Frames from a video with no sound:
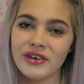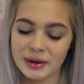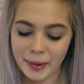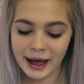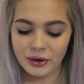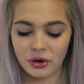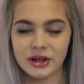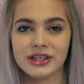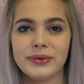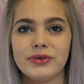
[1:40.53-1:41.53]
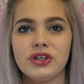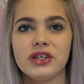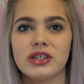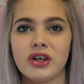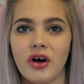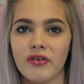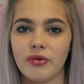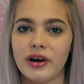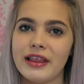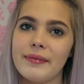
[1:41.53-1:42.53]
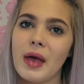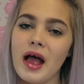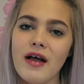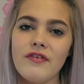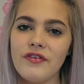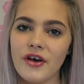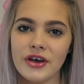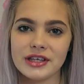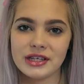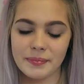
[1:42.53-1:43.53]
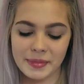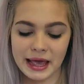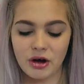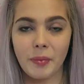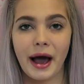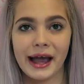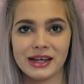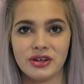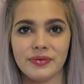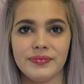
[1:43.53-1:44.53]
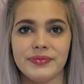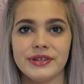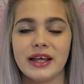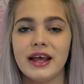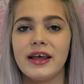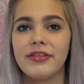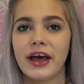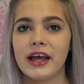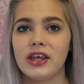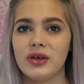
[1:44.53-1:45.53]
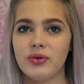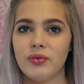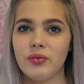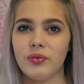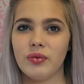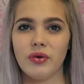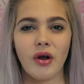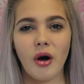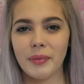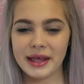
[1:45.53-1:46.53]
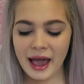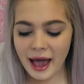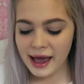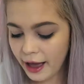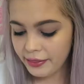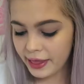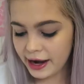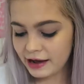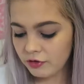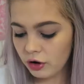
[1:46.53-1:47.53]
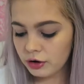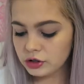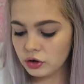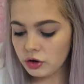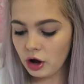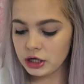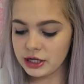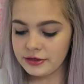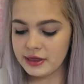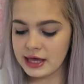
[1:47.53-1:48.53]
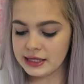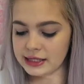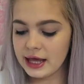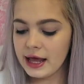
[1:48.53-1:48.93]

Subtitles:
really my colours. It was just sort of one of them first makeup items that you normally get. And then I've also got this